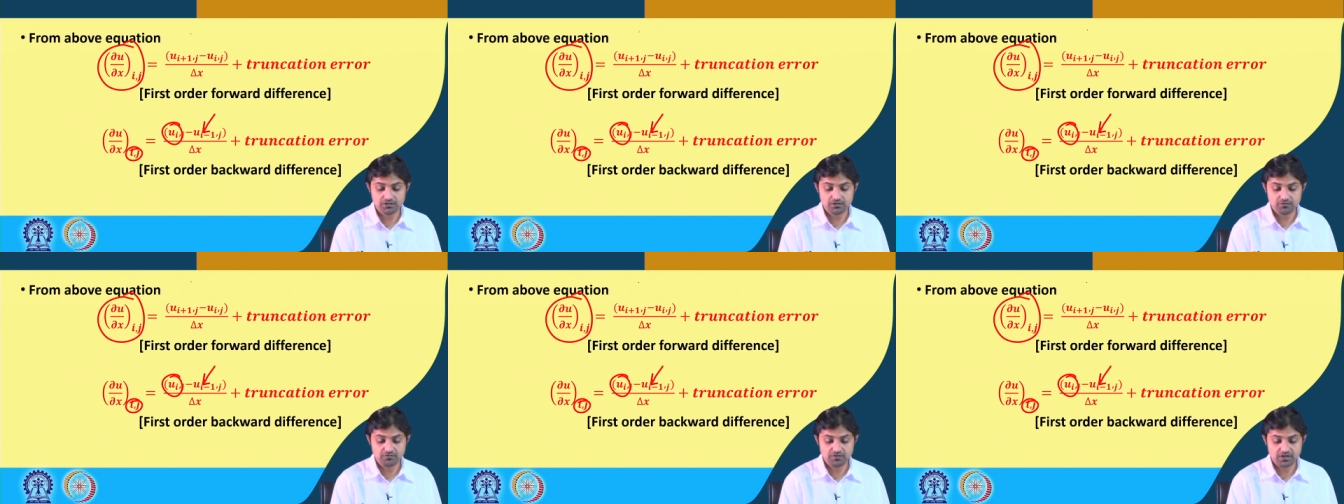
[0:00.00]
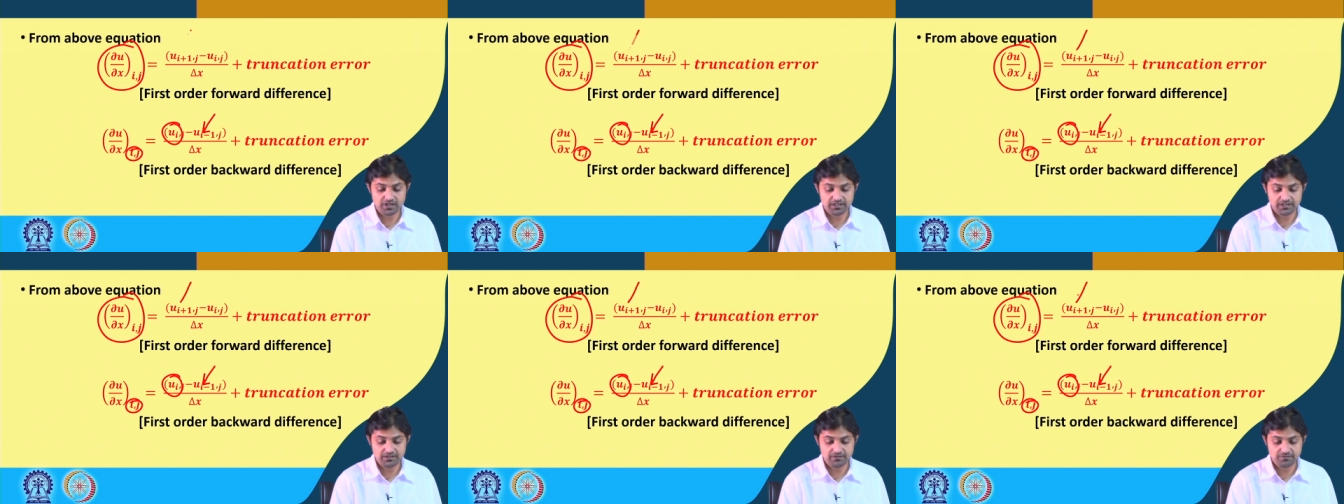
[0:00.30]
the
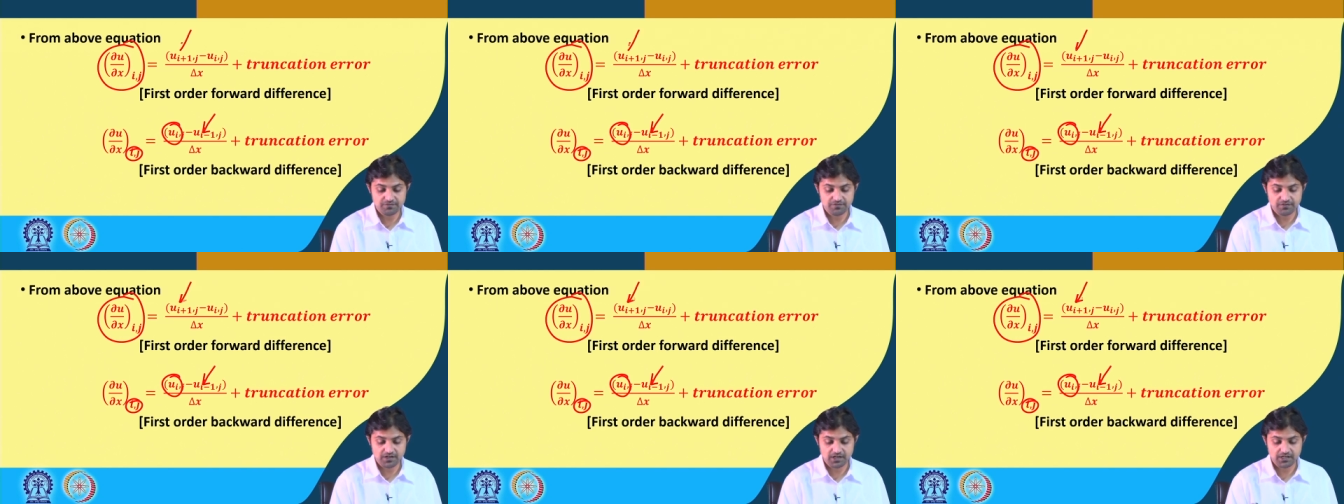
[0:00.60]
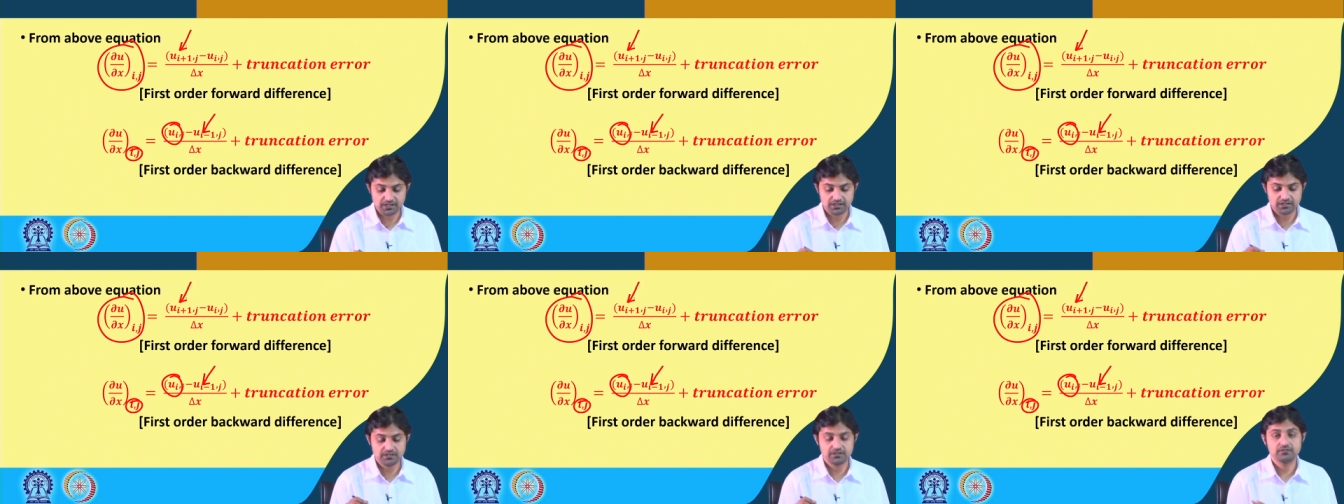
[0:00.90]
one in
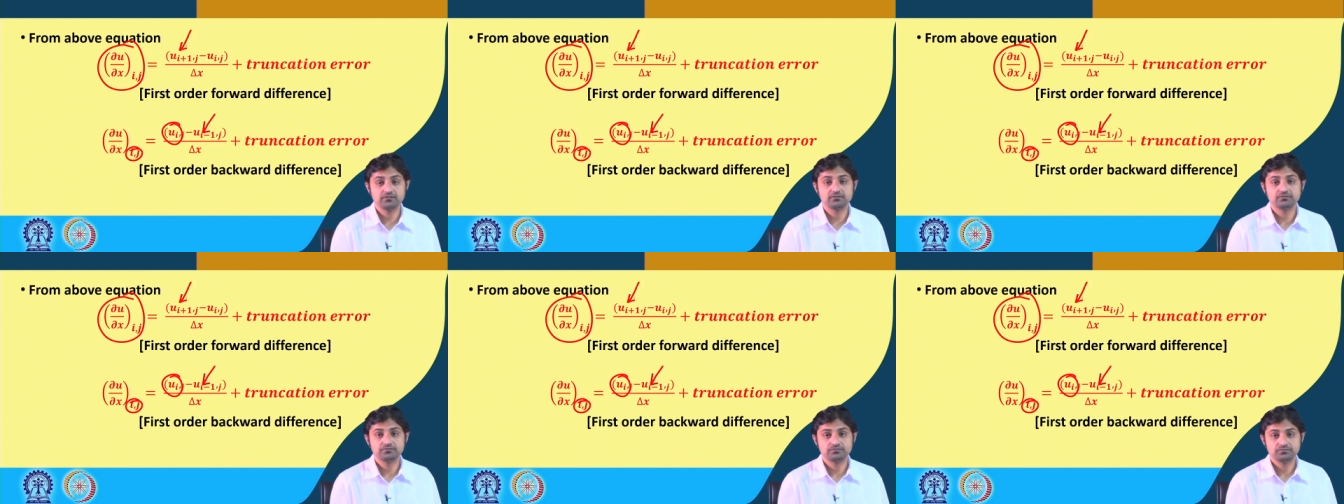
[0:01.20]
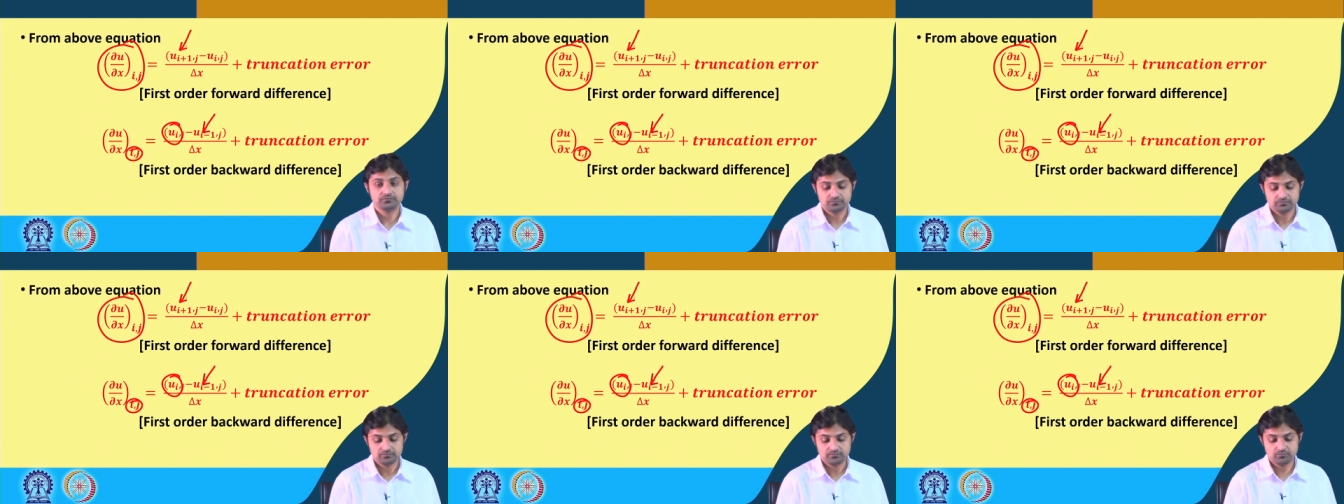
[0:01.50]
front
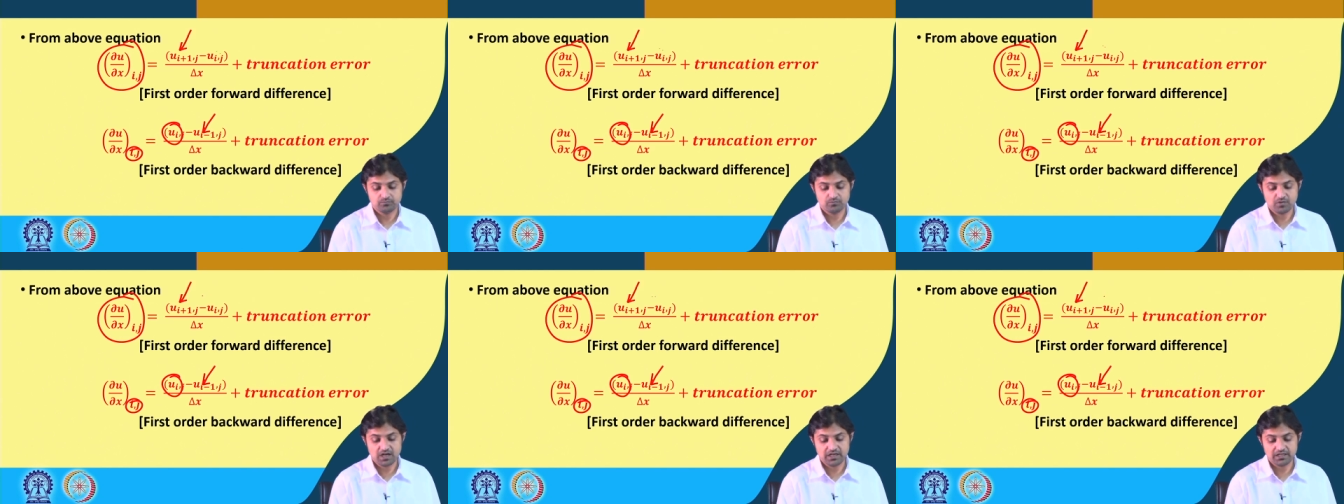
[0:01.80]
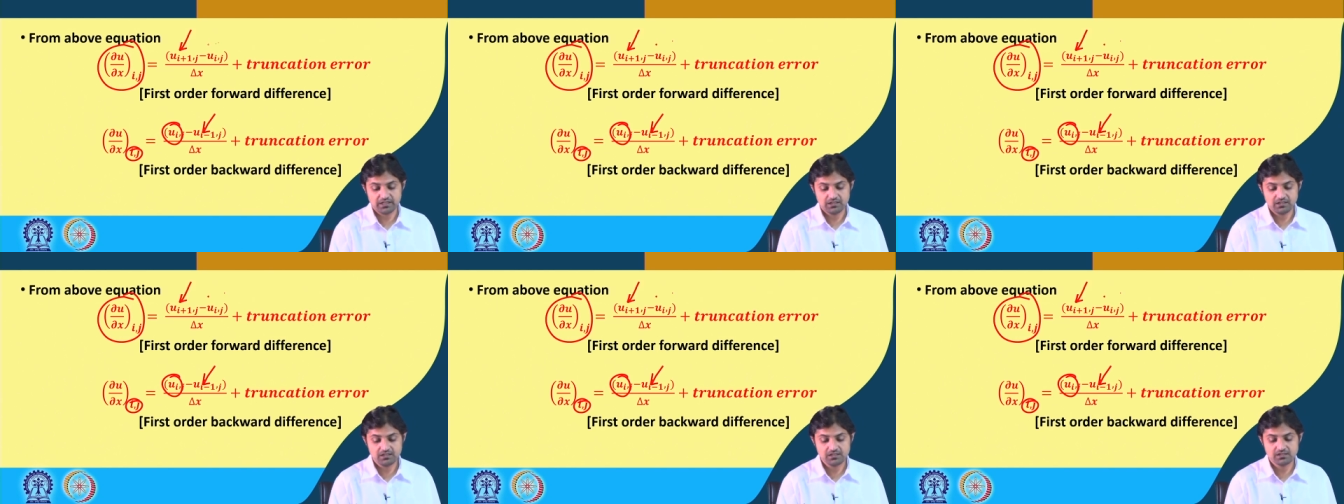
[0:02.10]

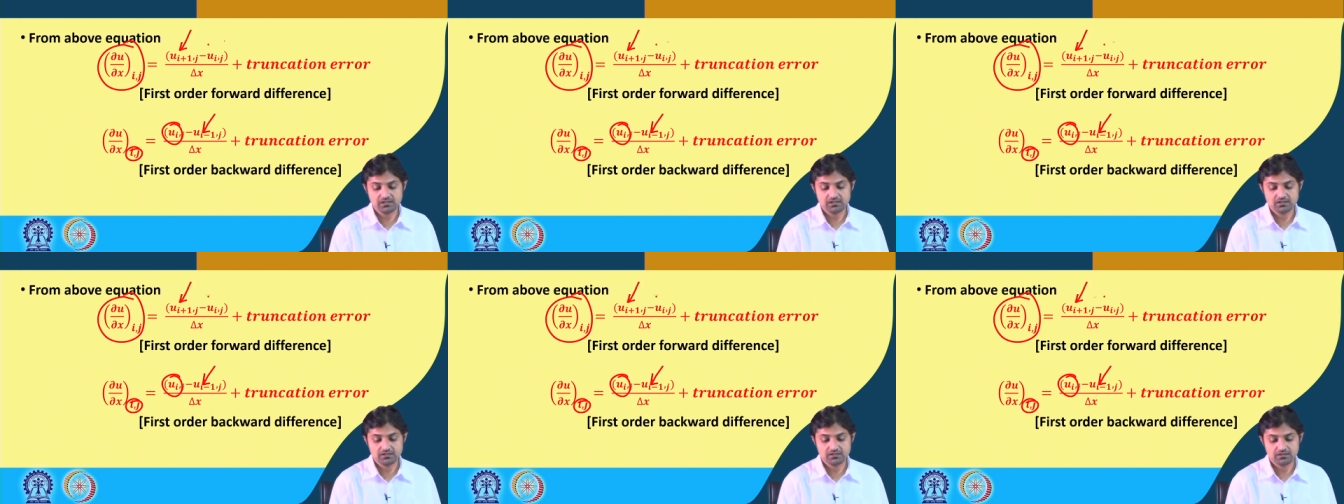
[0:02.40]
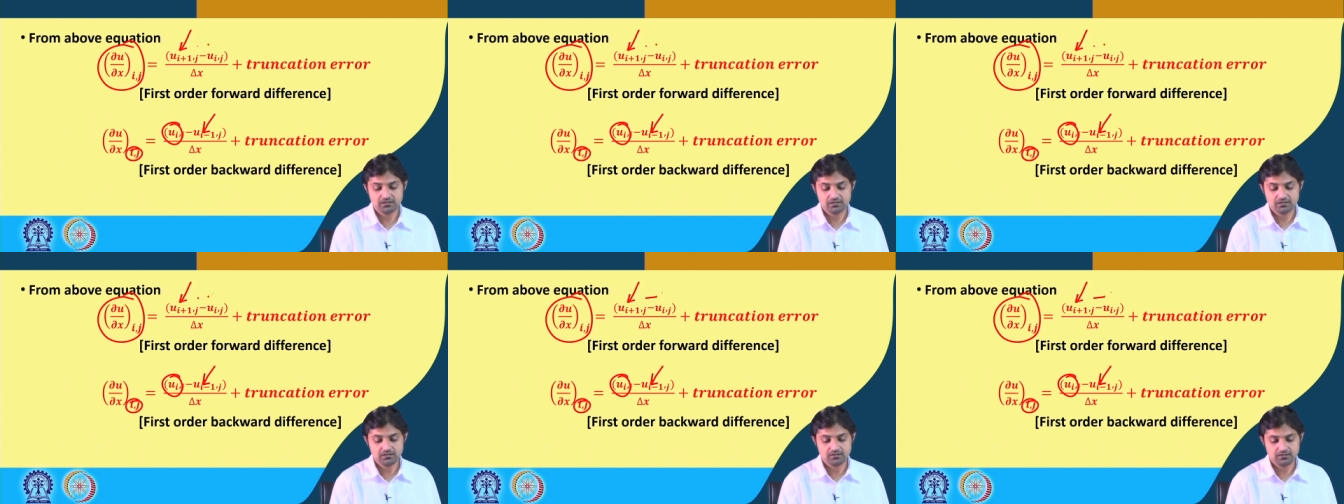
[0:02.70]
minus
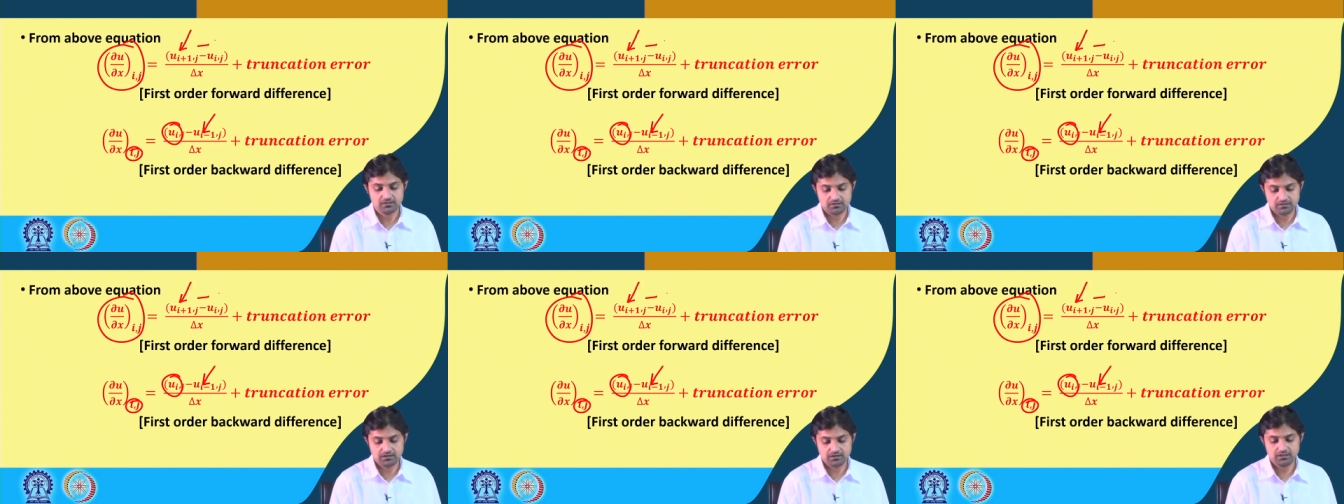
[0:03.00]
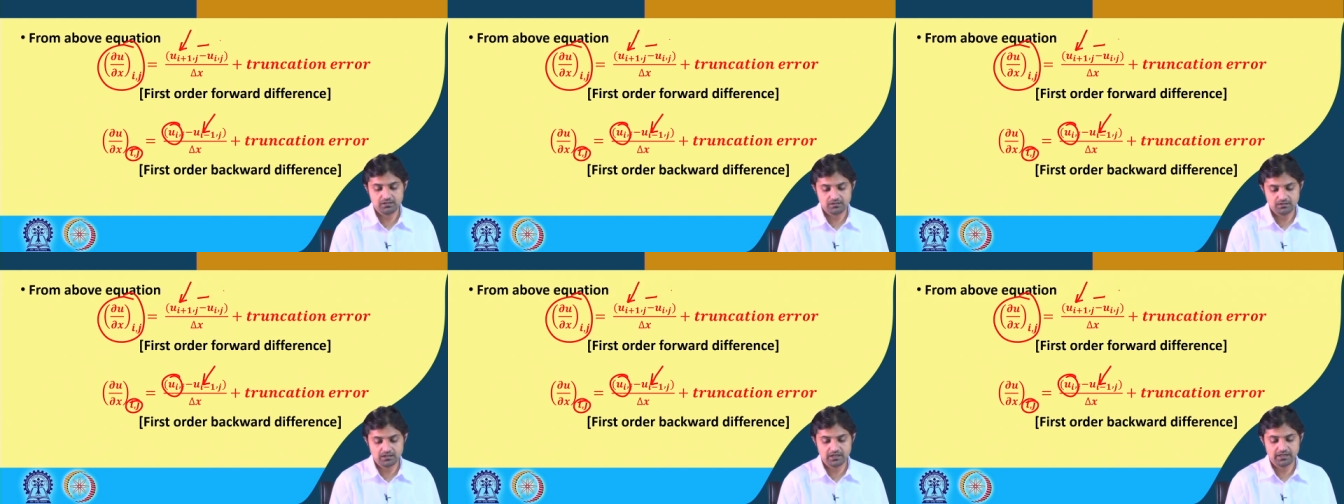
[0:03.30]

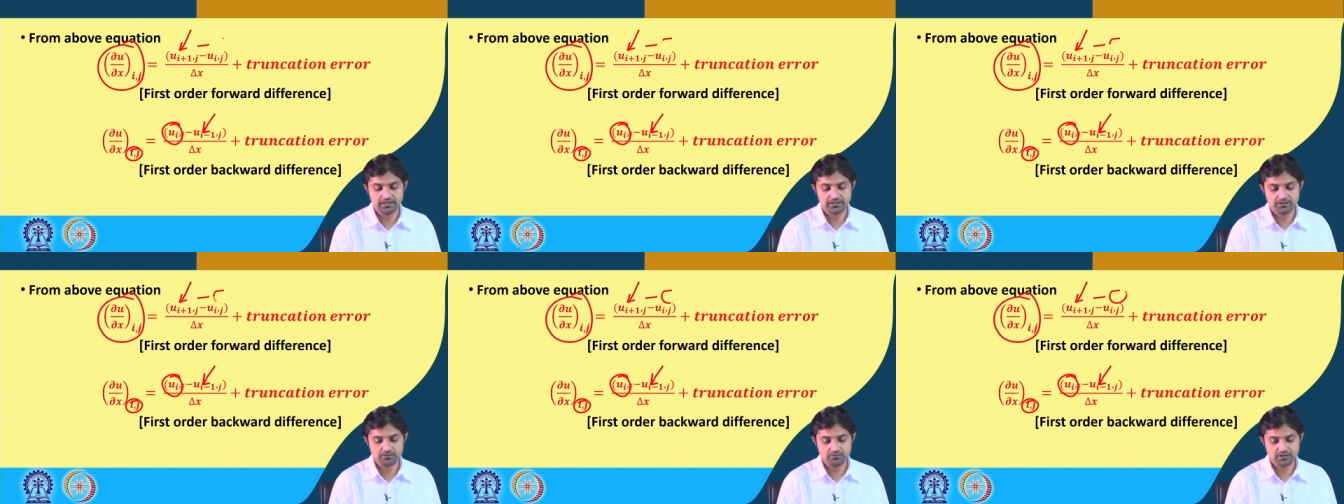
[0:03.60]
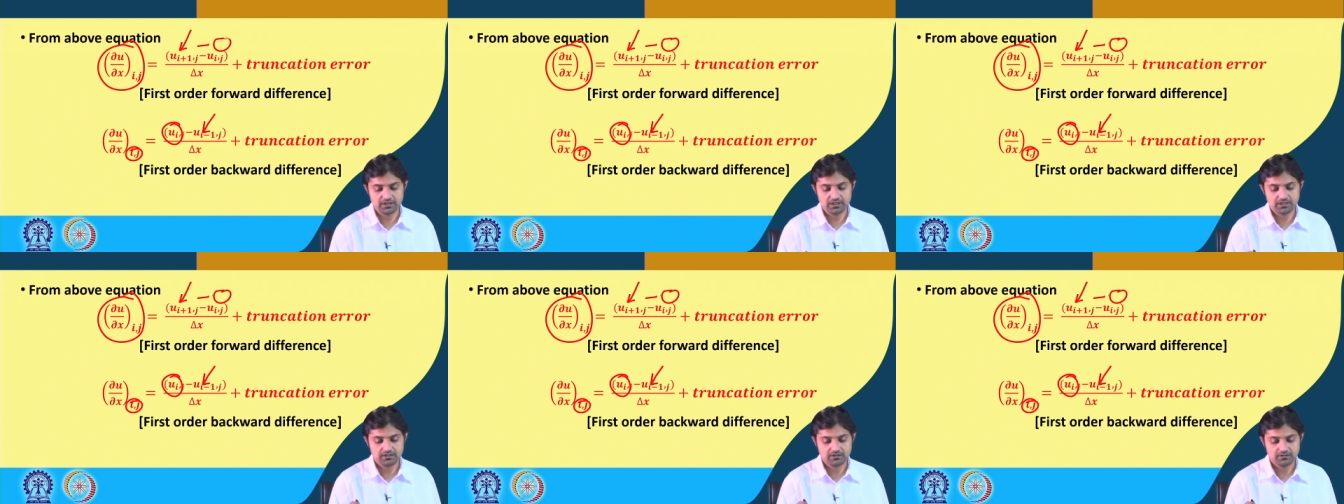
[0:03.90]
the current
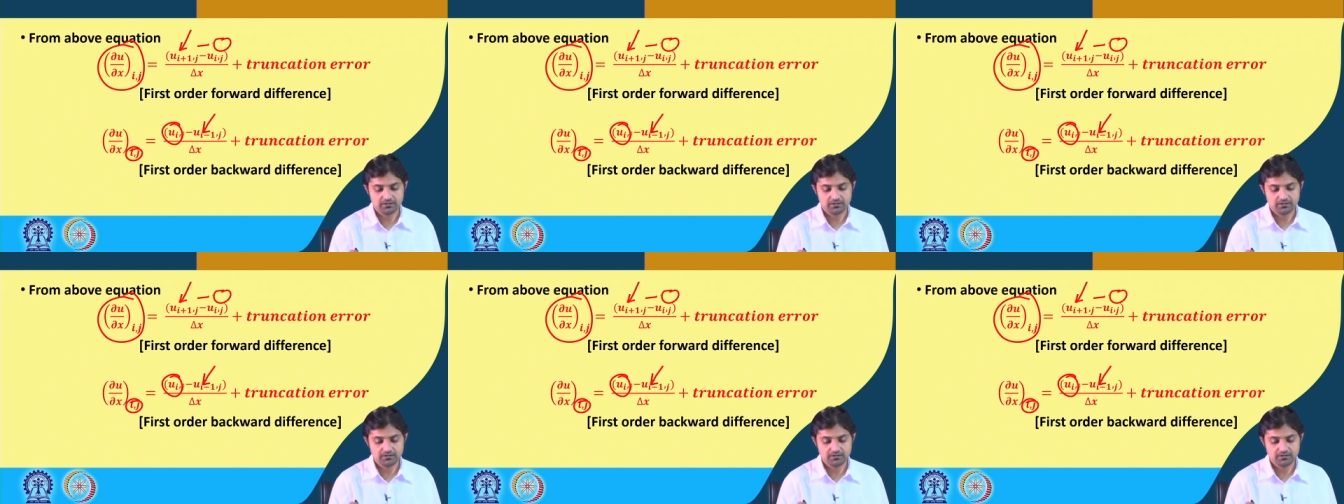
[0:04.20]
one